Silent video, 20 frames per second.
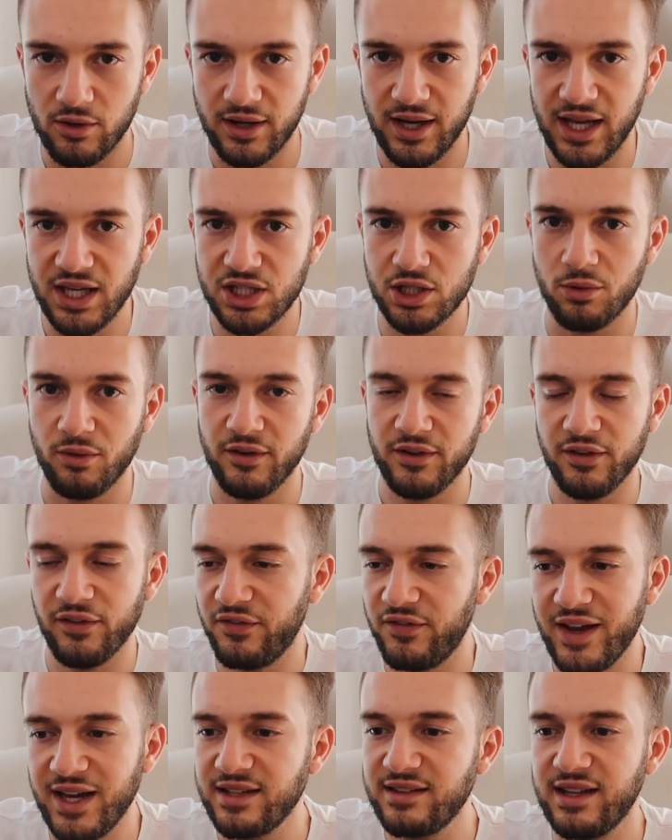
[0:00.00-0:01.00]
Okay, so the
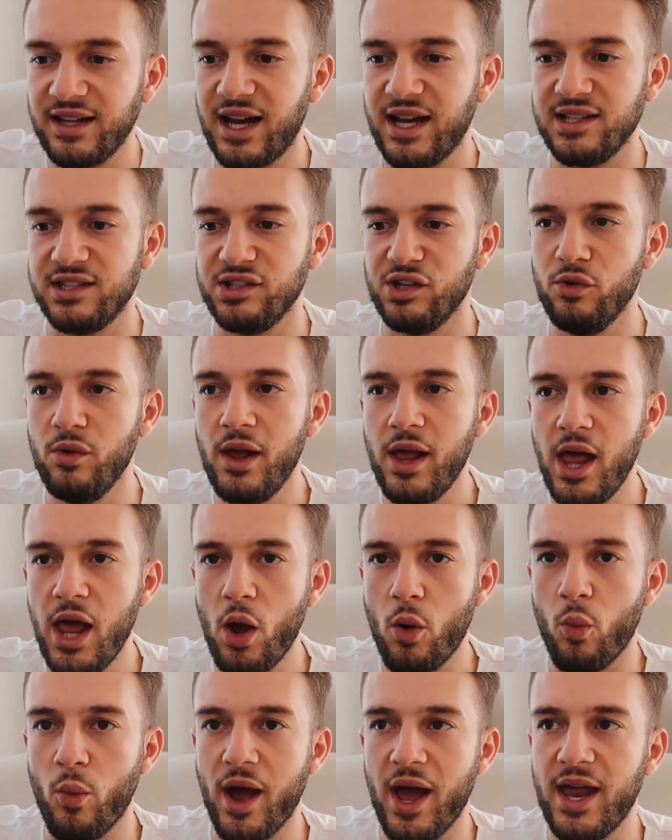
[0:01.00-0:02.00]
first thing I do
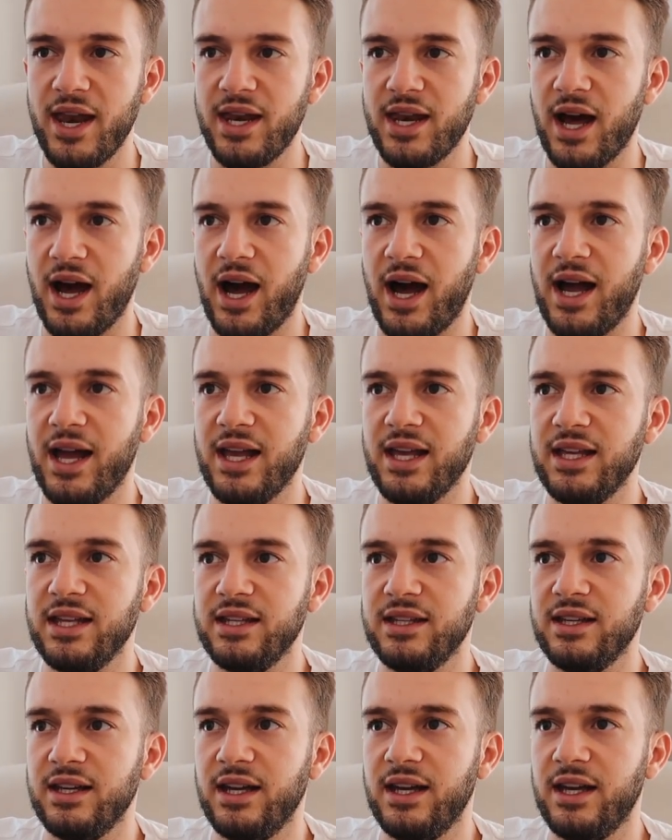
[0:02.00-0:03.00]
when
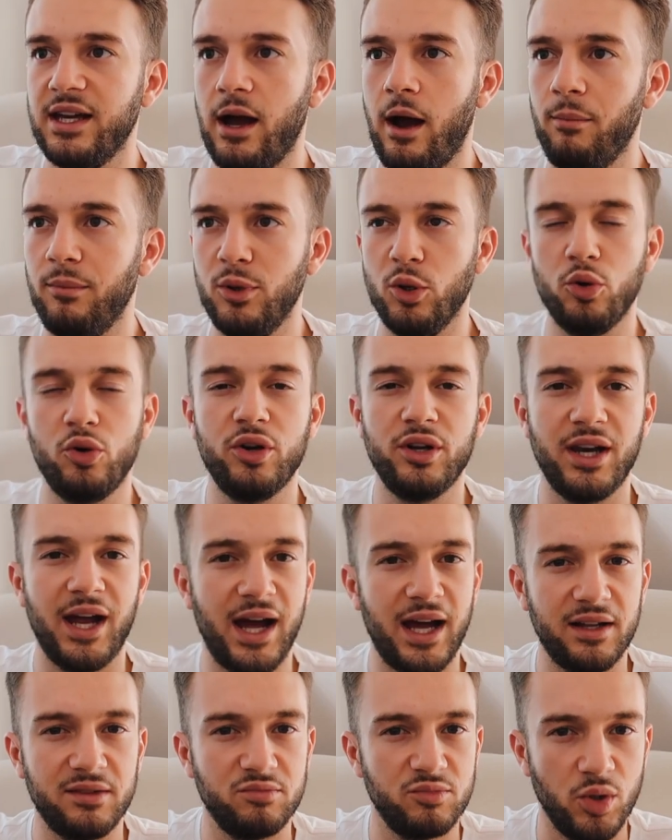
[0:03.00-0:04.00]
I uh, am looking
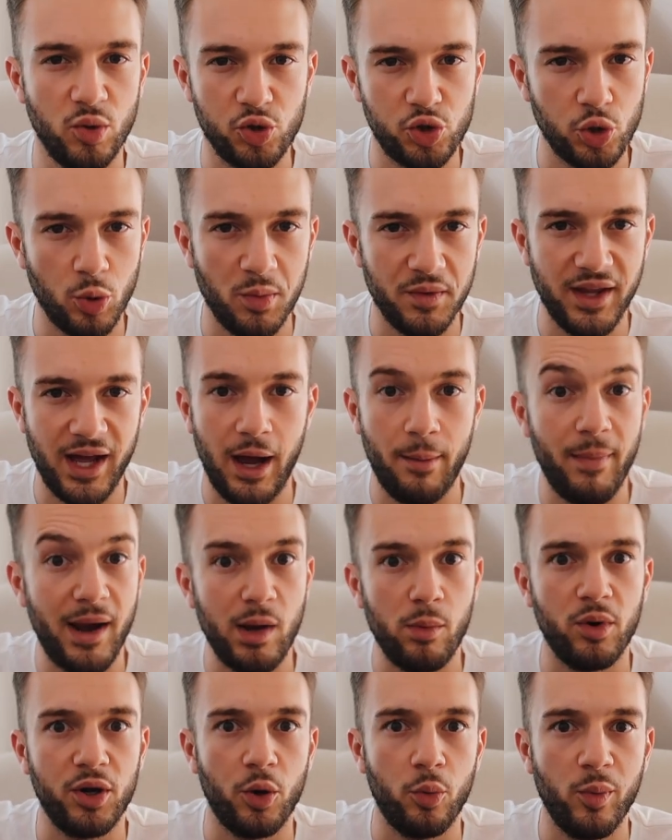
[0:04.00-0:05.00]
at, you know, someone that I
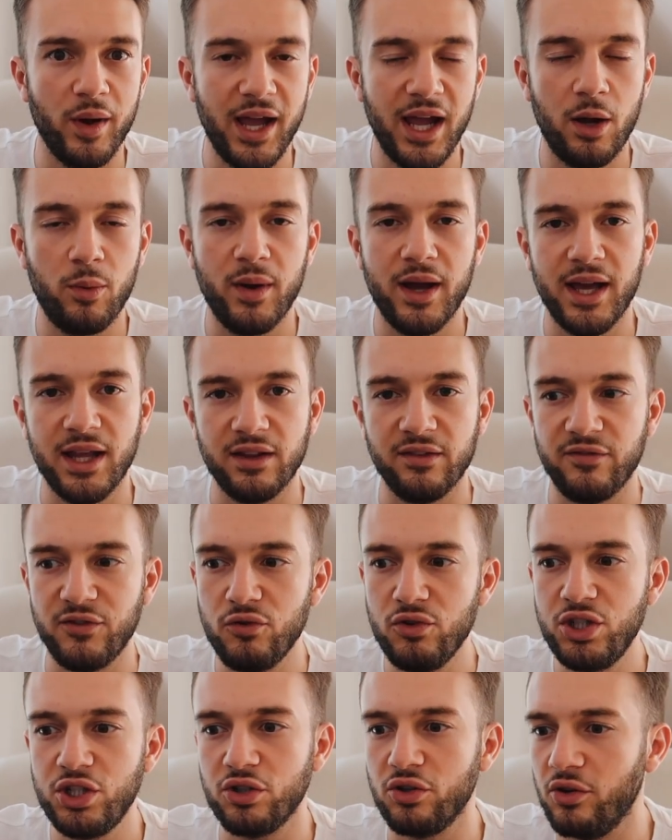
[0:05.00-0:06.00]
might want to work with in the
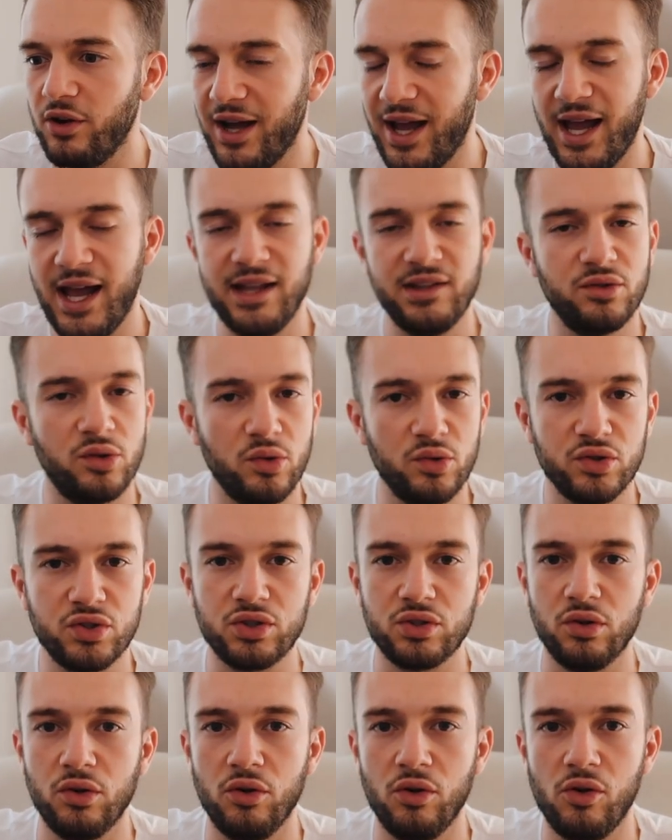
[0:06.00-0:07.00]
future, or
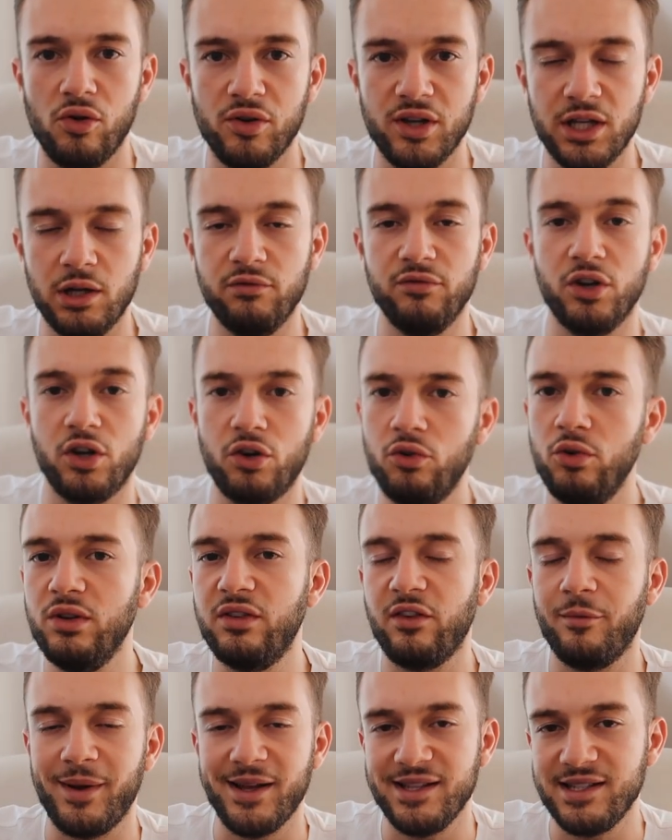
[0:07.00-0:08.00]
headhunt, or you know,
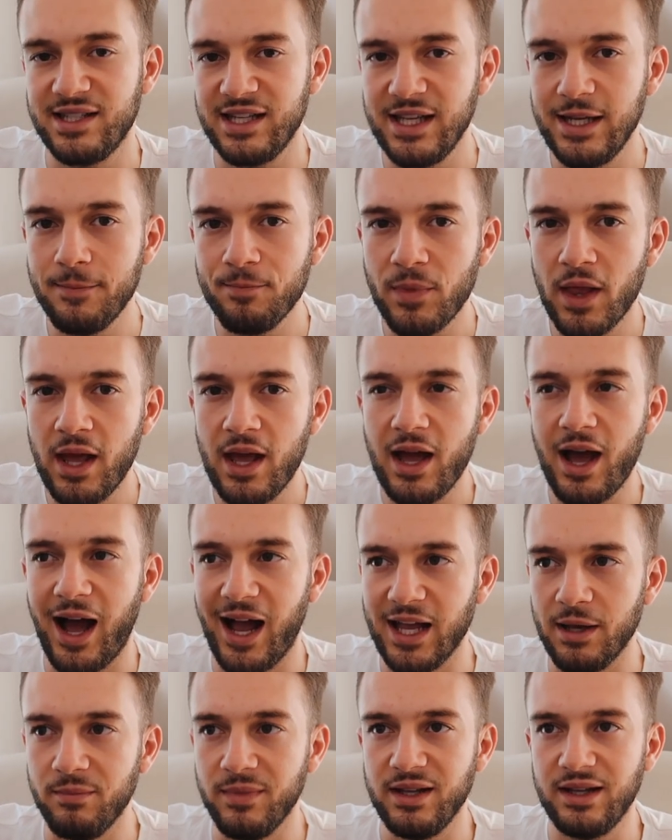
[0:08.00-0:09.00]
recruit for my team,
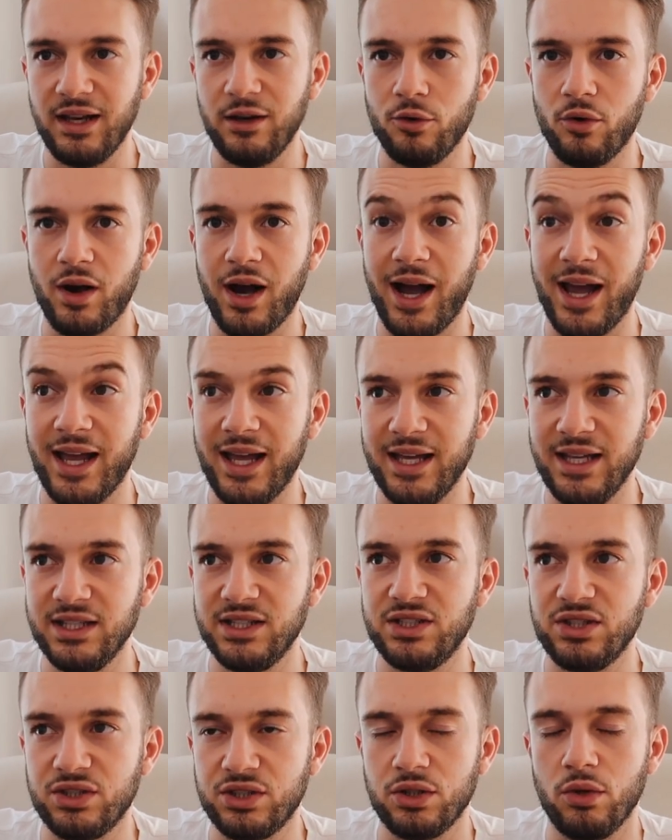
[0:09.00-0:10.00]
I immediately look at
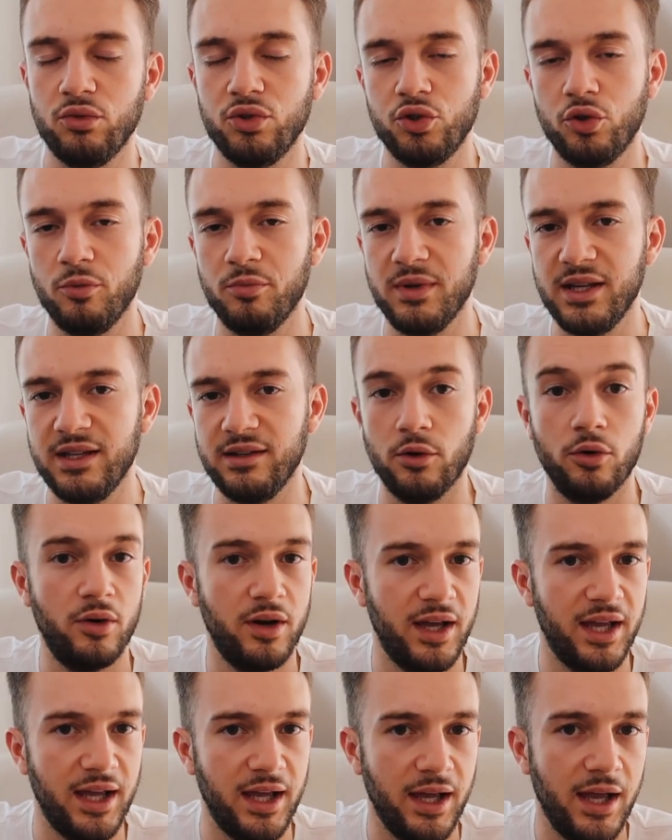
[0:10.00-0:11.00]
his social media
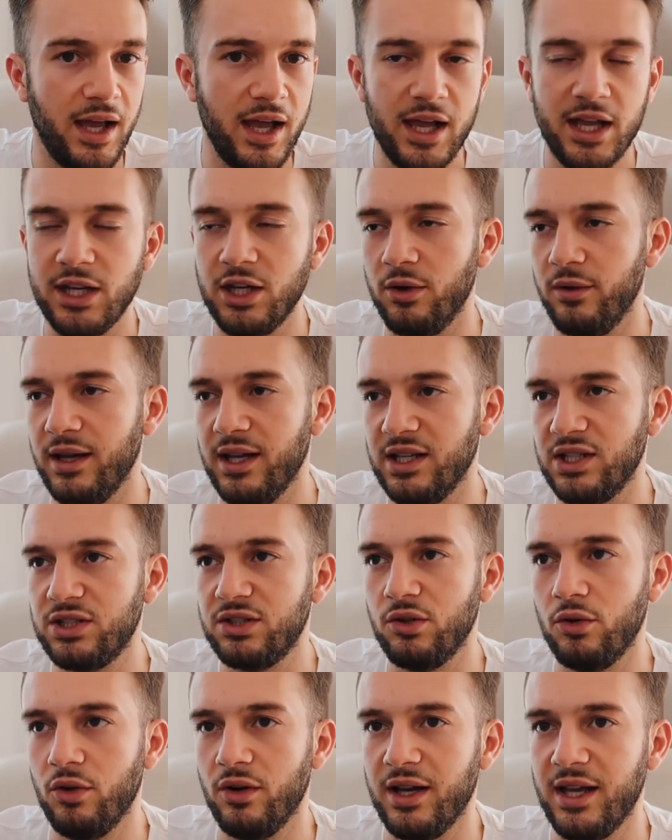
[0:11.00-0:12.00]
or her, you know,
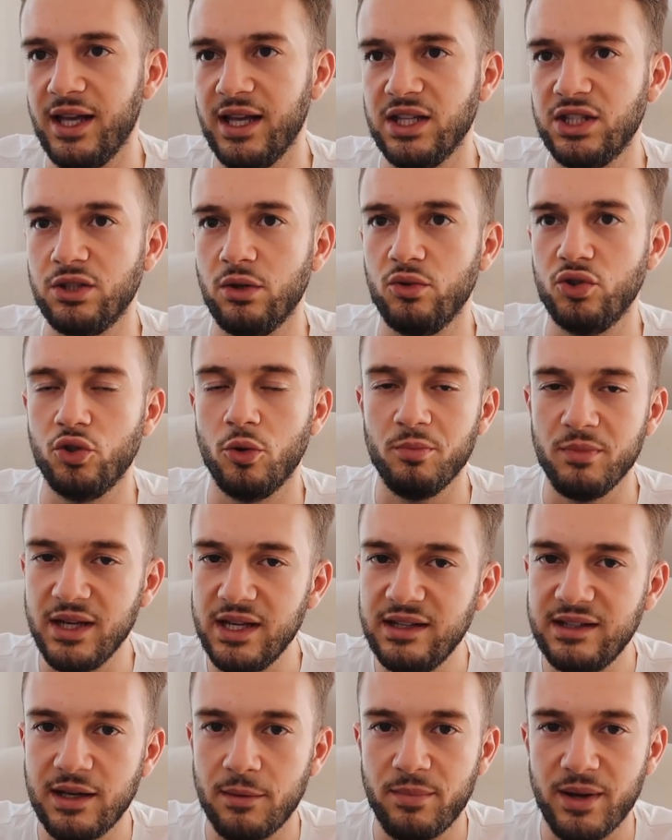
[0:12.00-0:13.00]
his or her social
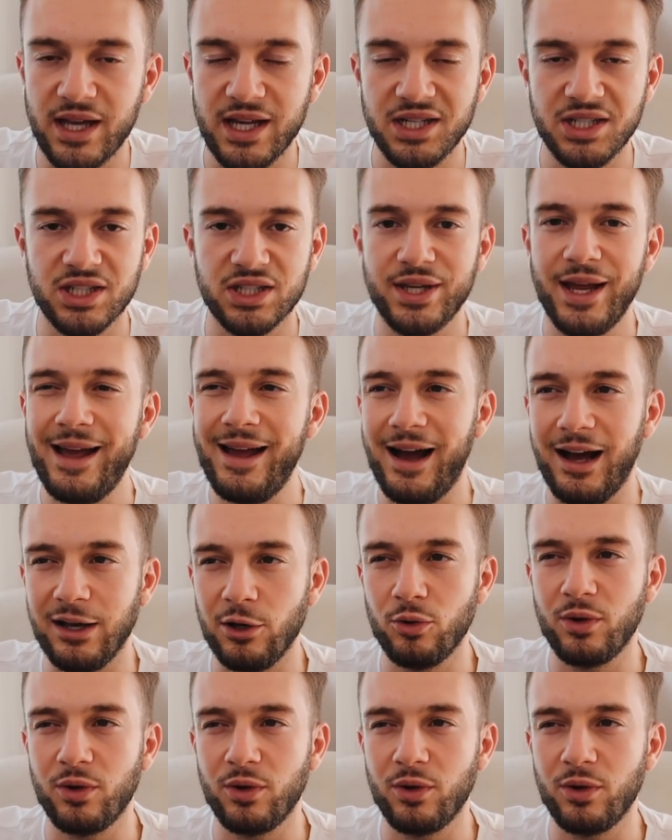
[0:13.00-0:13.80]
media pages. I